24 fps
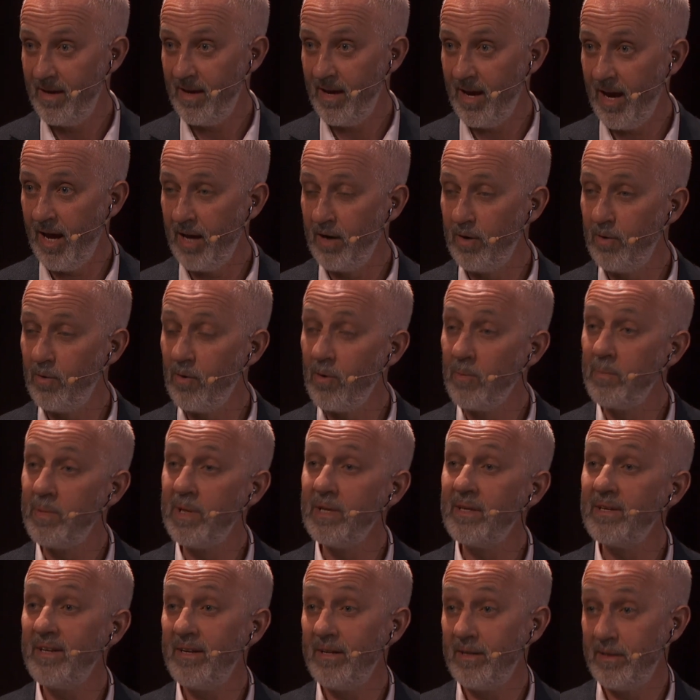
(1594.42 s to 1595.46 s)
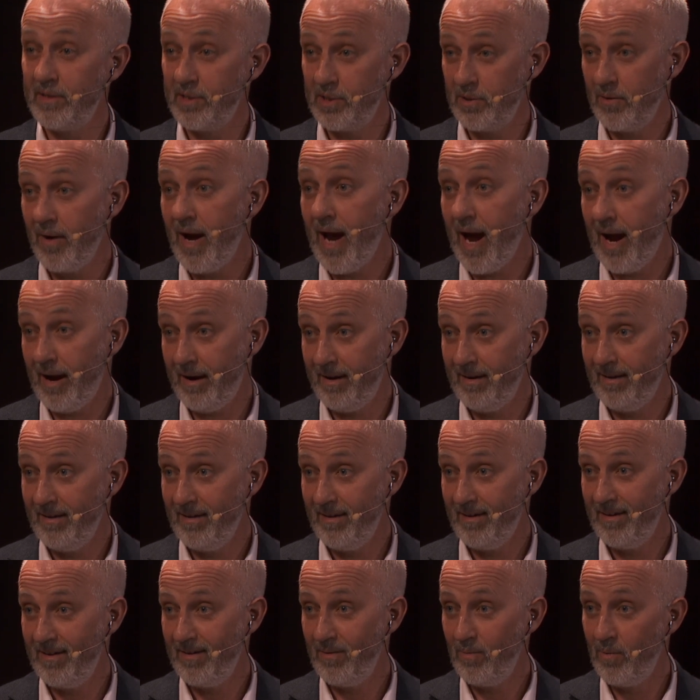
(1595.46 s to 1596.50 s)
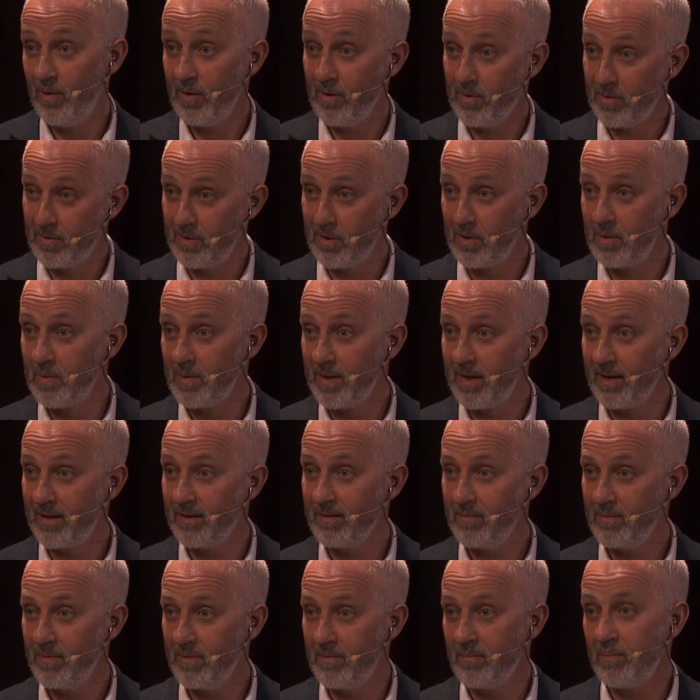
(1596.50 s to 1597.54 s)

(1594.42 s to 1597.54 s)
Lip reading: and your ability to track what you're doing